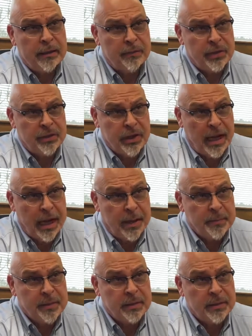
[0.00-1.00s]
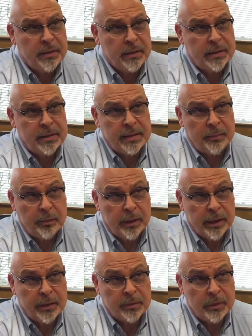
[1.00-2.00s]
the jobs that the timber
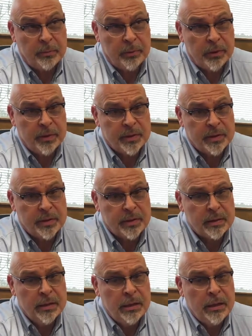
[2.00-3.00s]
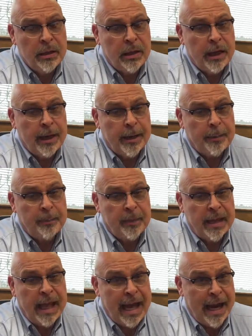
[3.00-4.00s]
industry produces.
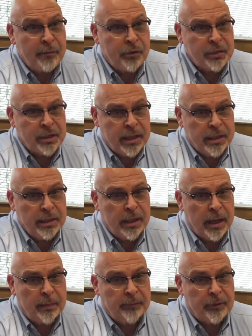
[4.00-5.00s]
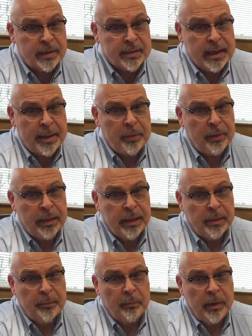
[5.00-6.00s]
The average income, for example,
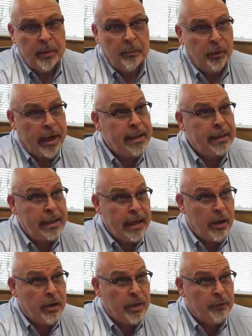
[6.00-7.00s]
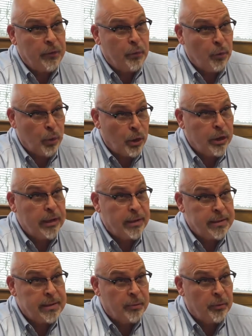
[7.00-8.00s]
in Bradley County, if you work in the
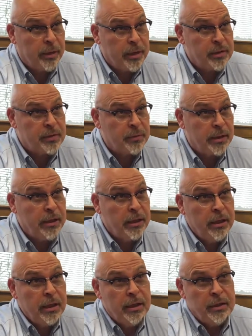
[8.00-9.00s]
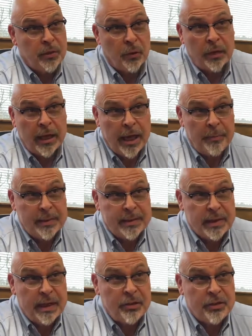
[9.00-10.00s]
timber industry, total
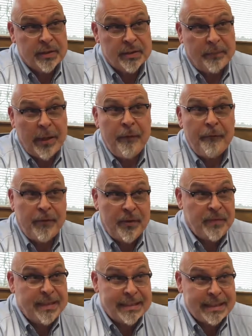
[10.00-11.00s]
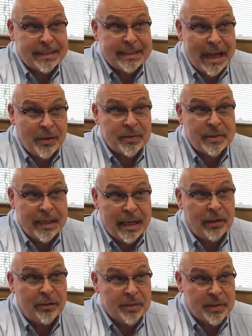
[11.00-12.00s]
compensation is about
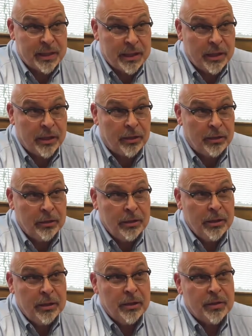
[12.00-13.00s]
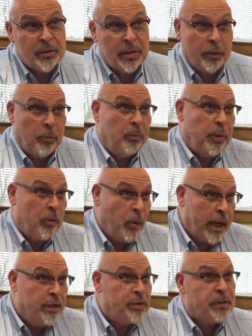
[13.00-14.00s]
$56,000 a year. So that would be
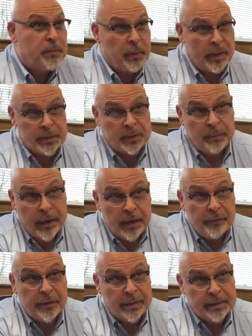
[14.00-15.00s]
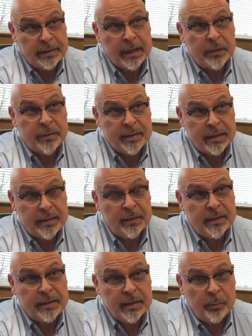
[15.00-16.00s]
wages plus the benefits that they receive in
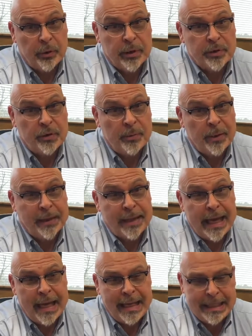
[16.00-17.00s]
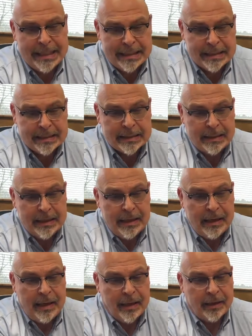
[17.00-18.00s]
the timber industry. But that is
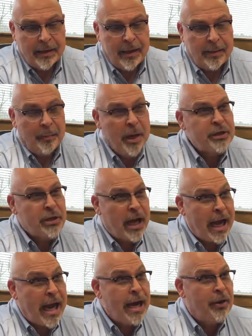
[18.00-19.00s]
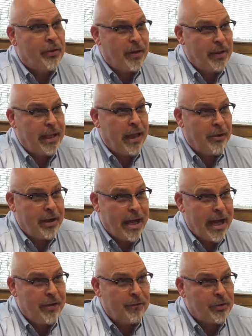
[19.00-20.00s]
much higher than the county
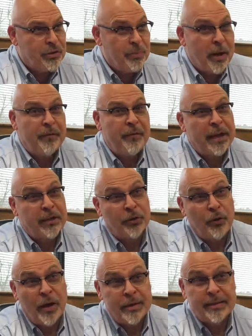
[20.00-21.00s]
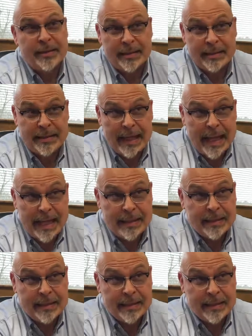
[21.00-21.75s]
average. As a matter of fact, across the state,